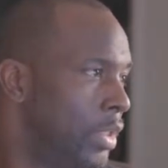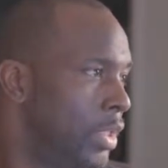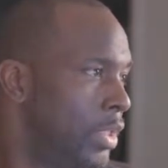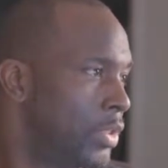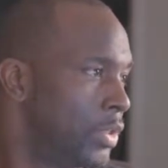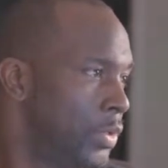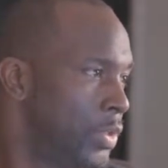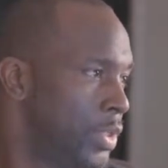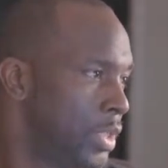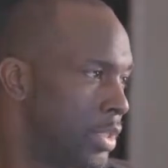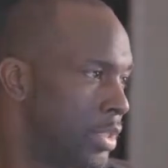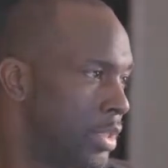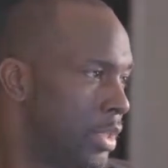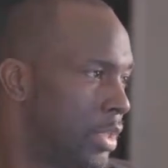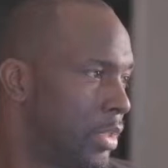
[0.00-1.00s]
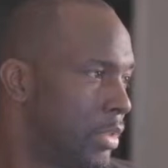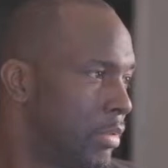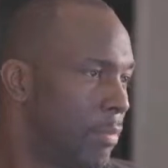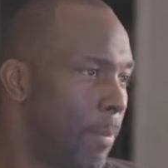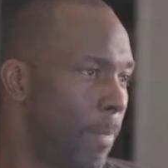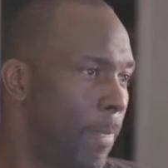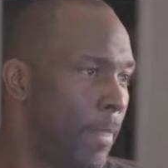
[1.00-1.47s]
So, just
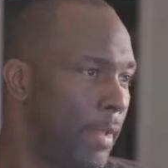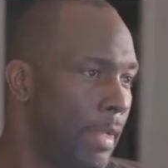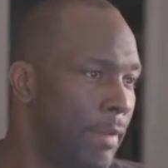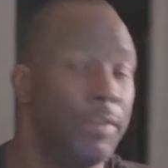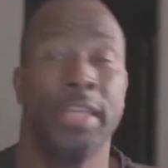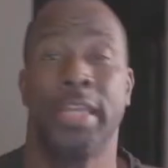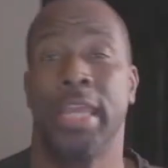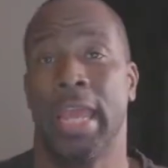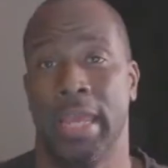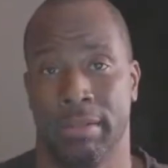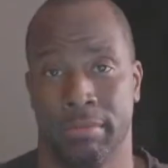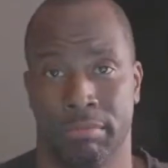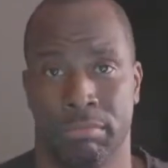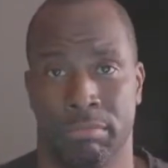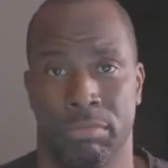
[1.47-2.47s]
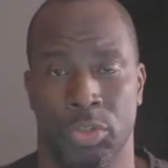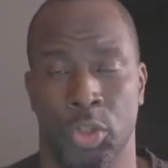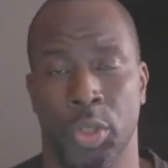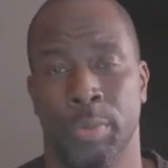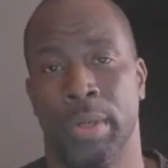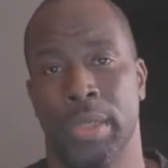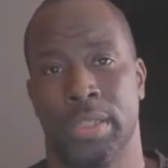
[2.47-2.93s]
if you can, do
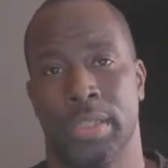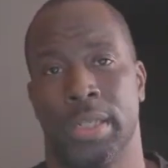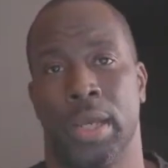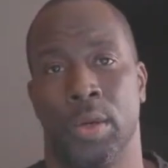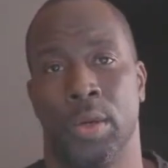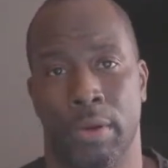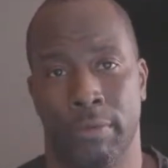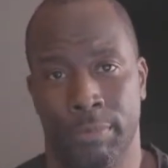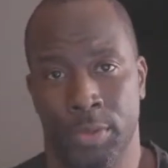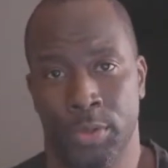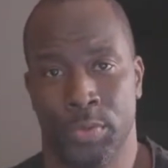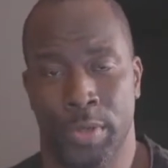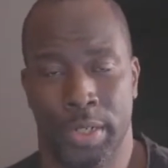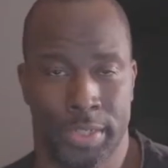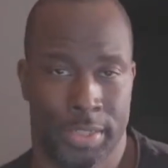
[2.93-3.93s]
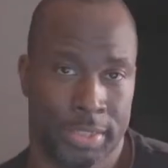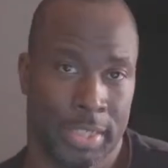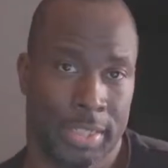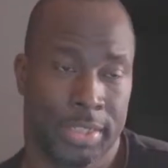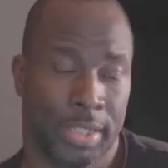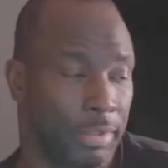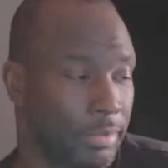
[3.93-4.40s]
your best to stay away from those rates because they
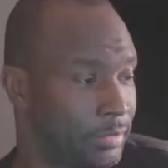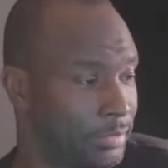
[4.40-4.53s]
suck.